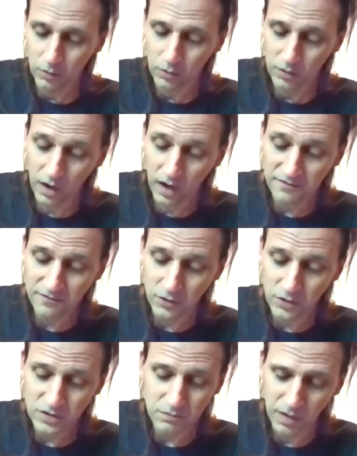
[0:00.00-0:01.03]
When I
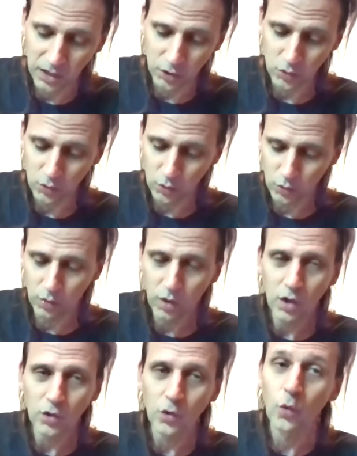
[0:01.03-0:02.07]
first met you,
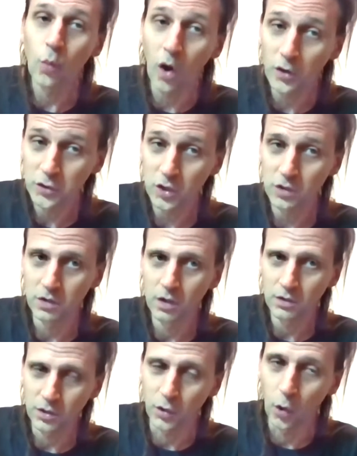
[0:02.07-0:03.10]
you wanted
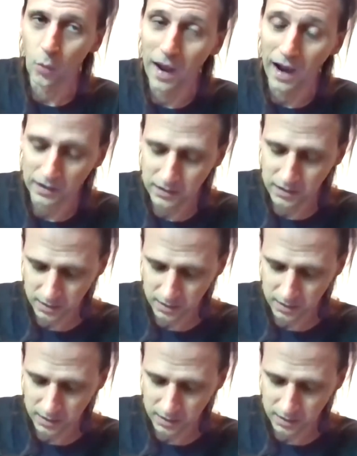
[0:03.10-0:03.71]
to go back.